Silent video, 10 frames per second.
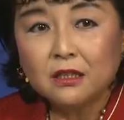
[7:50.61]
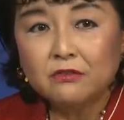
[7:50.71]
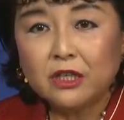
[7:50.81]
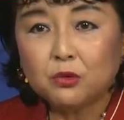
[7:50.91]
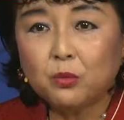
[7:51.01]

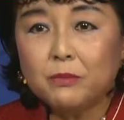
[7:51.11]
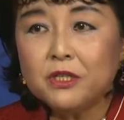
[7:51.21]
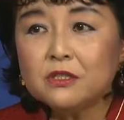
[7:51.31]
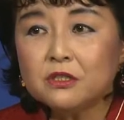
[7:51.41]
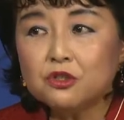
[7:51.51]
that
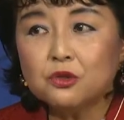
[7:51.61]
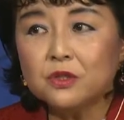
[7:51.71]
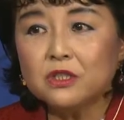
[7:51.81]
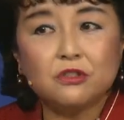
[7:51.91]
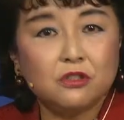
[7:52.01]
women's and
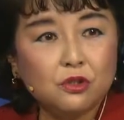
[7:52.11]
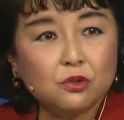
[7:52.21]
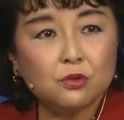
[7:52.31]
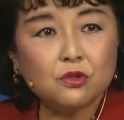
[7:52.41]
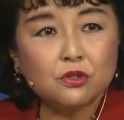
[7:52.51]
children's
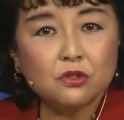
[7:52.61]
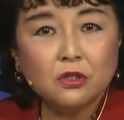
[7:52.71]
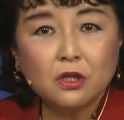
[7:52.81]
issues